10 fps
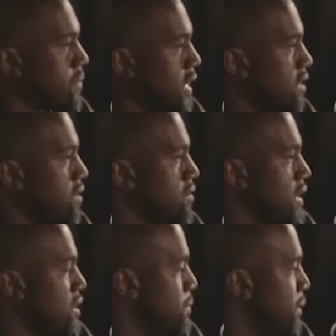They
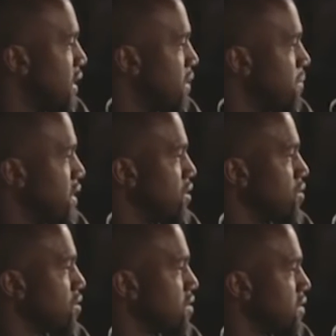don't pick up
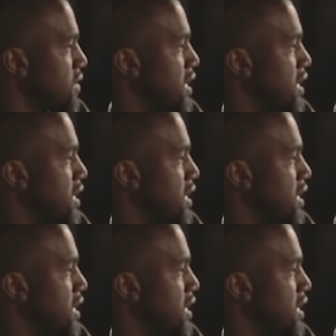needles.